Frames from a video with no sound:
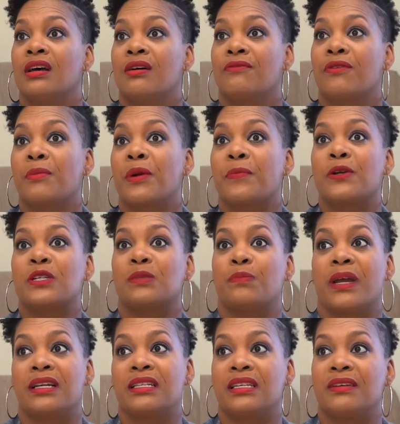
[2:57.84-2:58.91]
from a
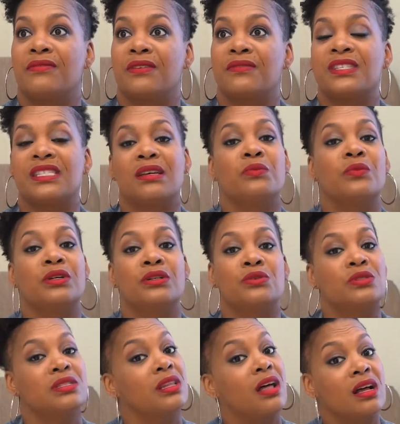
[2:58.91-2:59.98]
perspective of someone
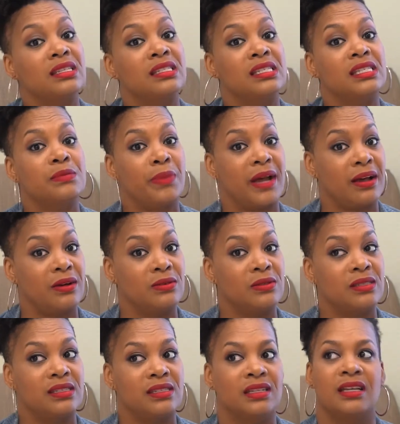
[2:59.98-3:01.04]
who's lost a
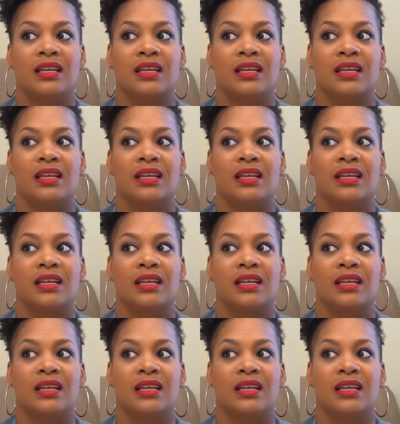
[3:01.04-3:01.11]
spouse,